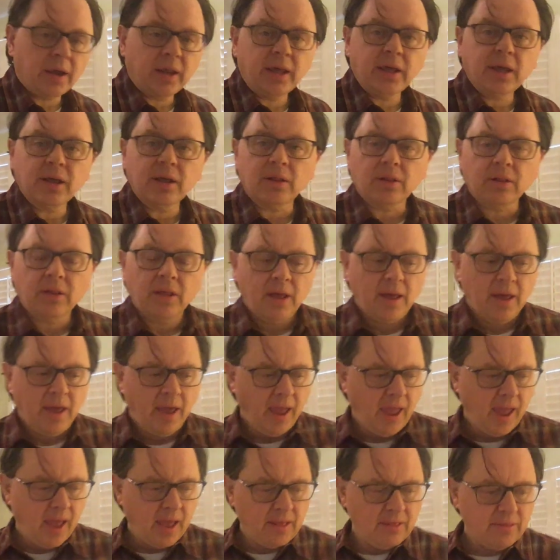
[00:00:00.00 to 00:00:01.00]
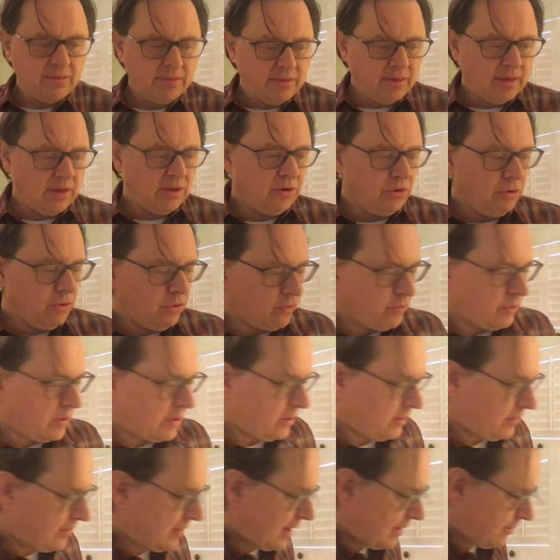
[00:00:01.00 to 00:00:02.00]
Hill. And the
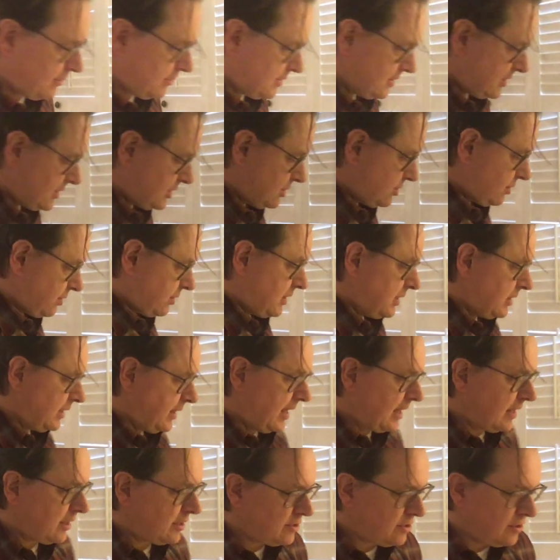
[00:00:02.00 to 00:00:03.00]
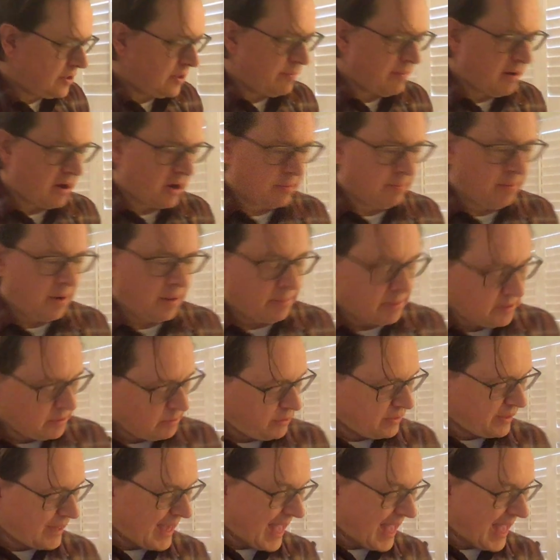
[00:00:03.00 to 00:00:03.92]
newsreel that was circulated to the American public was